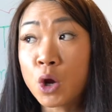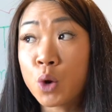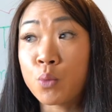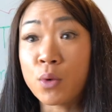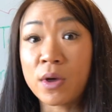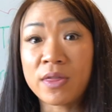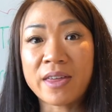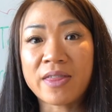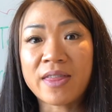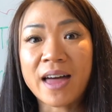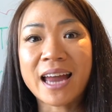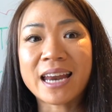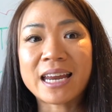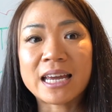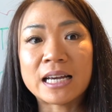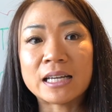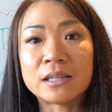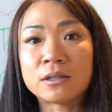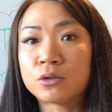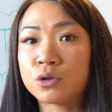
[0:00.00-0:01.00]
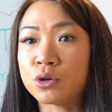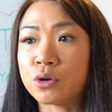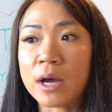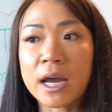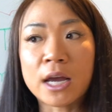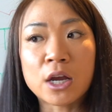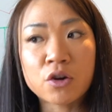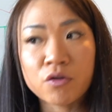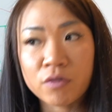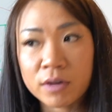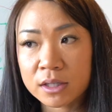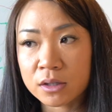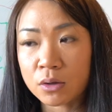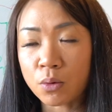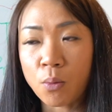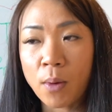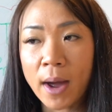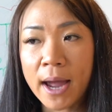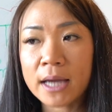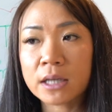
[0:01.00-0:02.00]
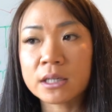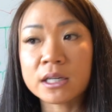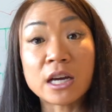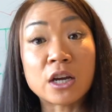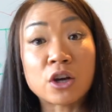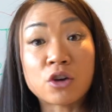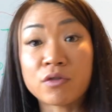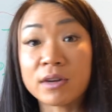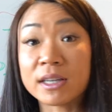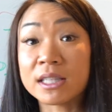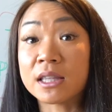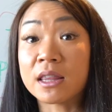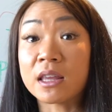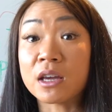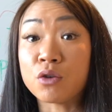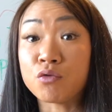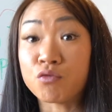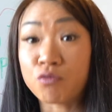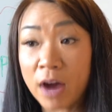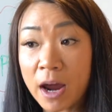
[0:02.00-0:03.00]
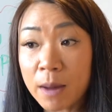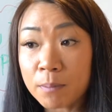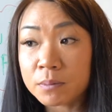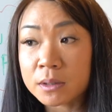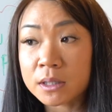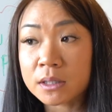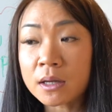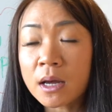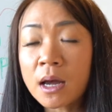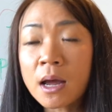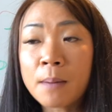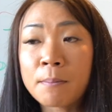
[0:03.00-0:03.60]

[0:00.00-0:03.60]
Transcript: whether that is to increase the weight, increase the reps,